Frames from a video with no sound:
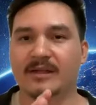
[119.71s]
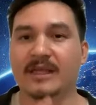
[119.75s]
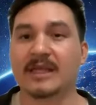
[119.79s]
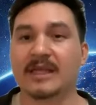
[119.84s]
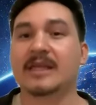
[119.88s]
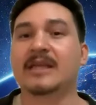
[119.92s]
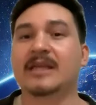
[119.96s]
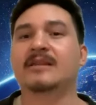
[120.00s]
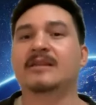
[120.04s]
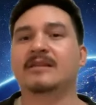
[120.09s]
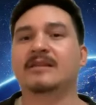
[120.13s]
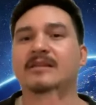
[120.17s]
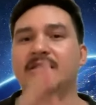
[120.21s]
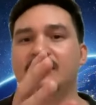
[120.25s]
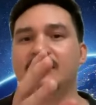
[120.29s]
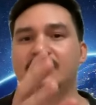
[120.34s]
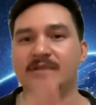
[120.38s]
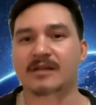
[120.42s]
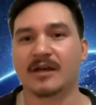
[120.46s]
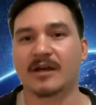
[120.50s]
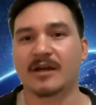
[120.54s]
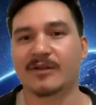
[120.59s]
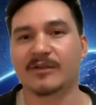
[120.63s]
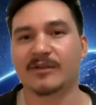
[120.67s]
in
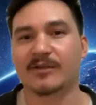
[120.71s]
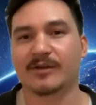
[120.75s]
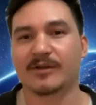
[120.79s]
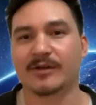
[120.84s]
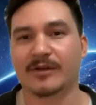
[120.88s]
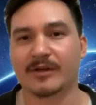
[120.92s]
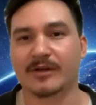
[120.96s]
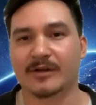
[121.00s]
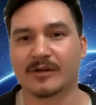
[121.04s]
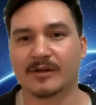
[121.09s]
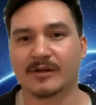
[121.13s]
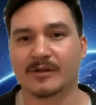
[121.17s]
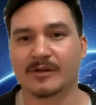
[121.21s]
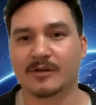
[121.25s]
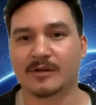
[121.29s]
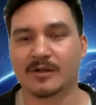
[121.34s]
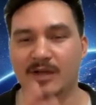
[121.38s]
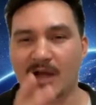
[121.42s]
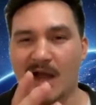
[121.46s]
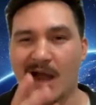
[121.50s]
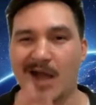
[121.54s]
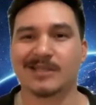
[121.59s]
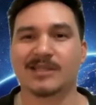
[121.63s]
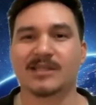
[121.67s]
these other
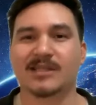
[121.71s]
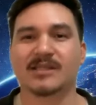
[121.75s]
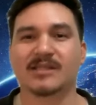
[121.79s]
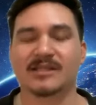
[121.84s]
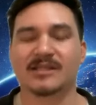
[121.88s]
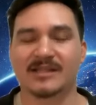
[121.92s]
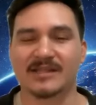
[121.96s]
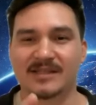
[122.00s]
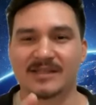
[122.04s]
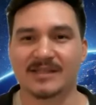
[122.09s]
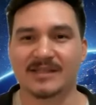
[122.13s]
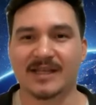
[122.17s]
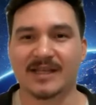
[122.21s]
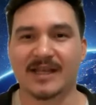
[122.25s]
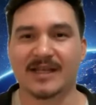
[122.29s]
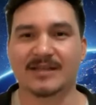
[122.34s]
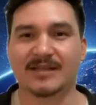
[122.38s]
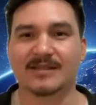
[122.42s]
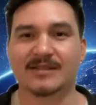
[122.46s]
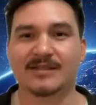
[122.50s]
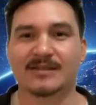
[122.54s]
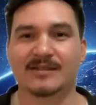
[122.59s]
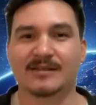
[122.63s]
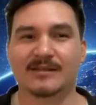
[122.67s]
consciousness
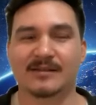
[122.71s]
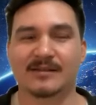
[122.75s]
states